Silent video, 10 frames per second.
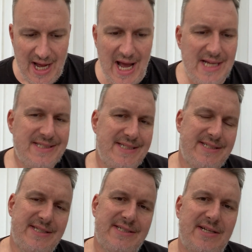as
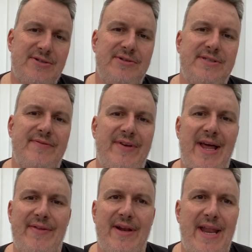is the subtleness of
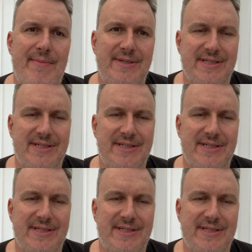le lemons.